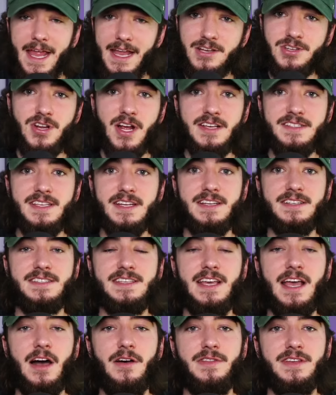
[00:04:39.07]
Interesting to
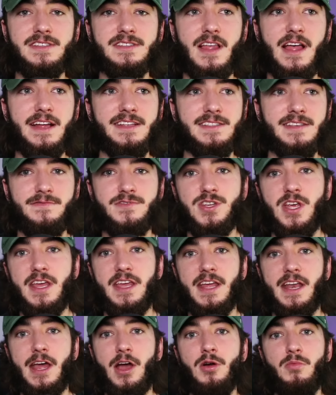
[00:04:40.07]
see how these lines have
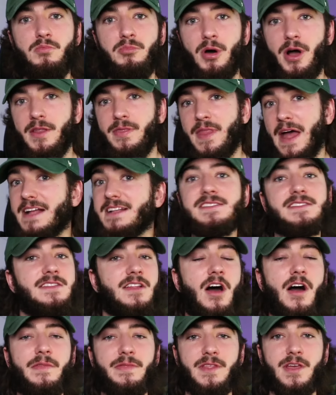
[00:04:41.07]
shaken out, but that's
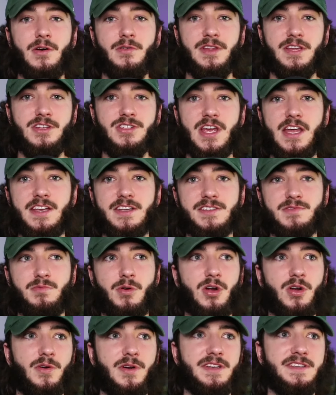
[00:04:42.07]
not the only changes
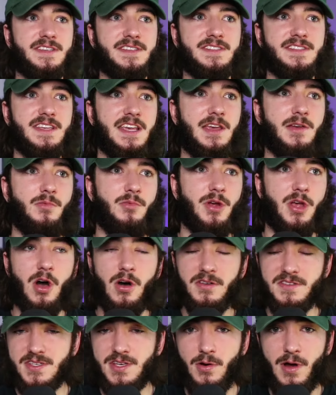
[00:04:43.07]
we're going to see. We
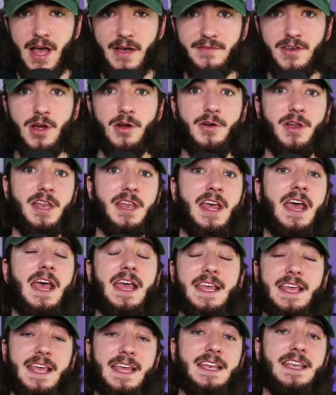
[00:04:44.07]
also have noted
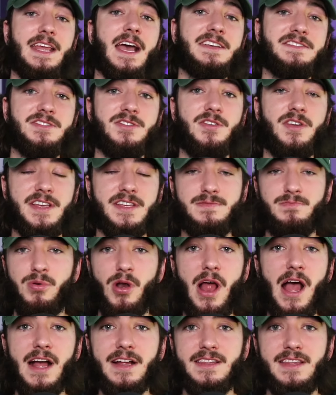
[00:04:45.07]
in yesterday's
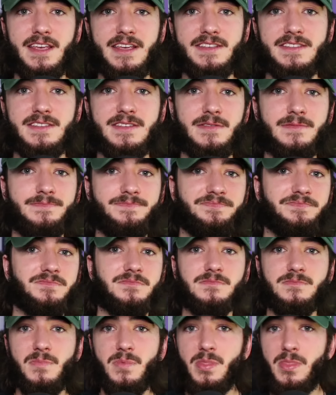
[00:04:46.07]
practice
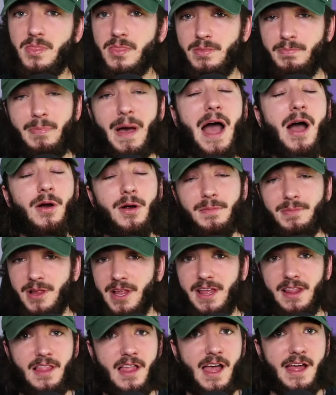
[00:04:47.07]
power
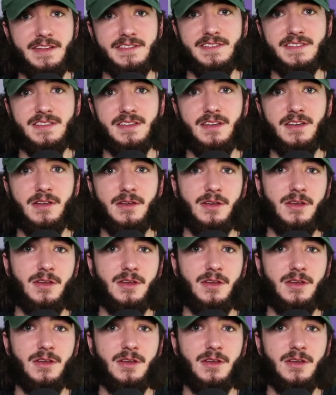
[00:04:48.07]
play lines.